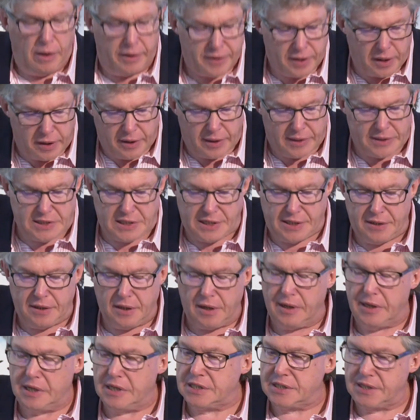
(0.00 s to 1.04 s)
on the
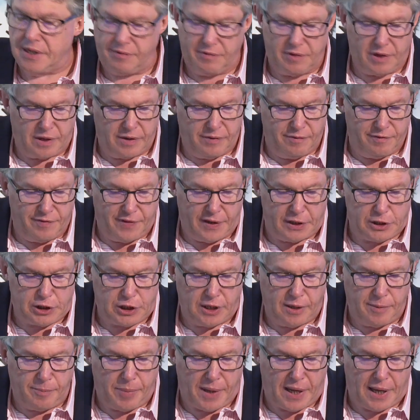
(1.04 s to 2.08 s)
1997
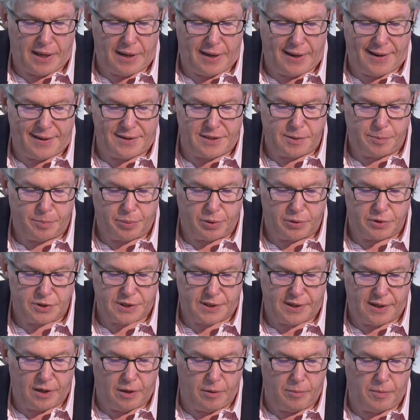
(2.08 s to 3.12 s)
Convention to Ban
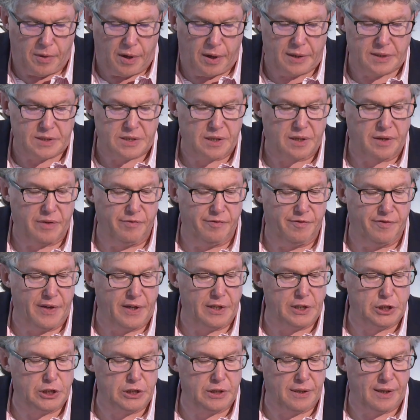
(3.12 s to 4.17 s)
Anti-Personnel Mines, a
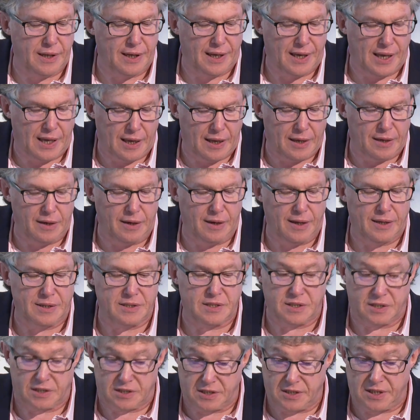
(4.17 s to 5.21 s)
convention that Canada had
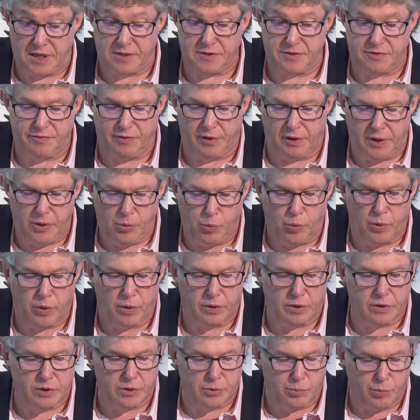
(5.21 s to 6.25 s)
successfully
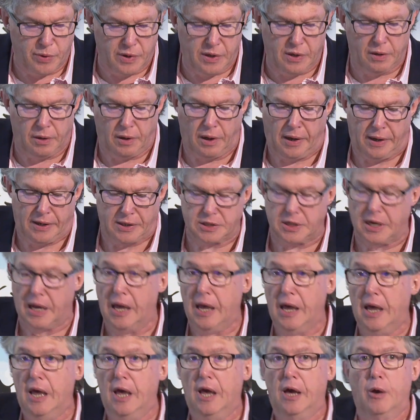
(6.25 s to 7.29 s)
worked to realize.
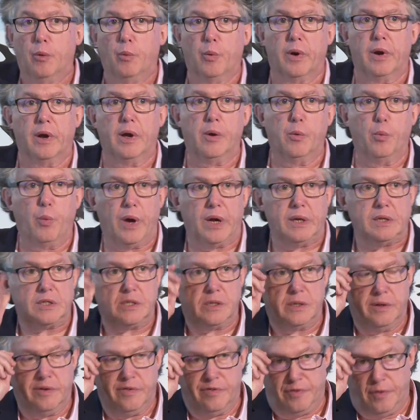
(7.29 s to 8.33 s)
When I went
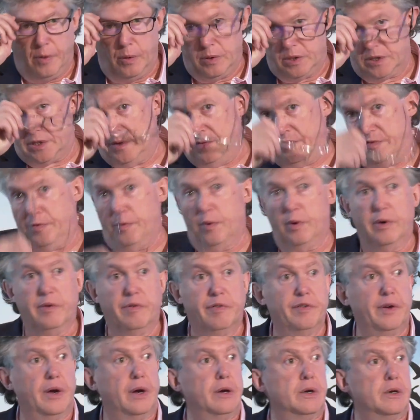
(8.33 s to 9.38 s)
to the folks at Foreign
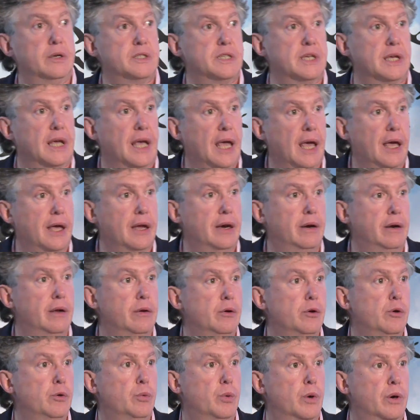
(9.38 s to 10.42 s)
Affairs in
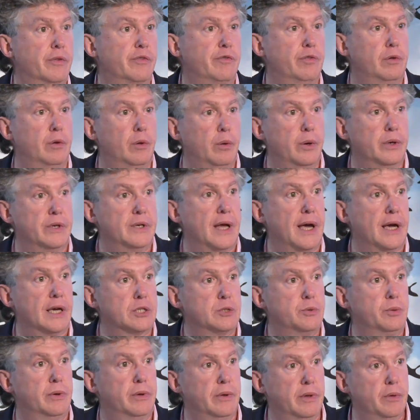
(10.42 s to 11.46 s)
Canada who worked for Lloyd
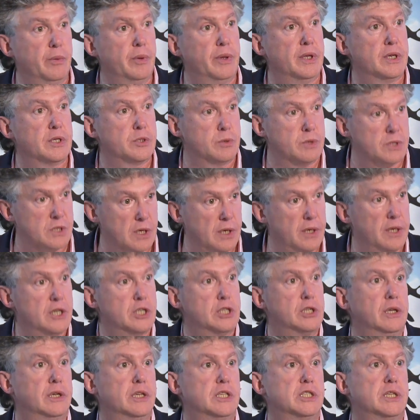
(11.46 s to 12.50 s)
Axworthy when this was
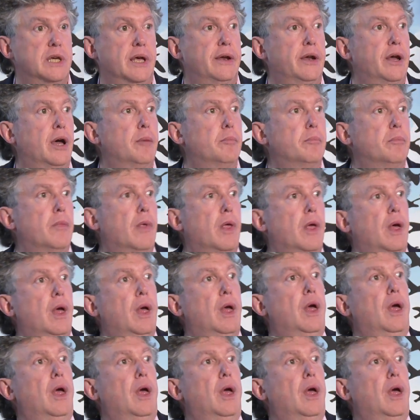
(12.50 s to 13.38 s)
initially set up,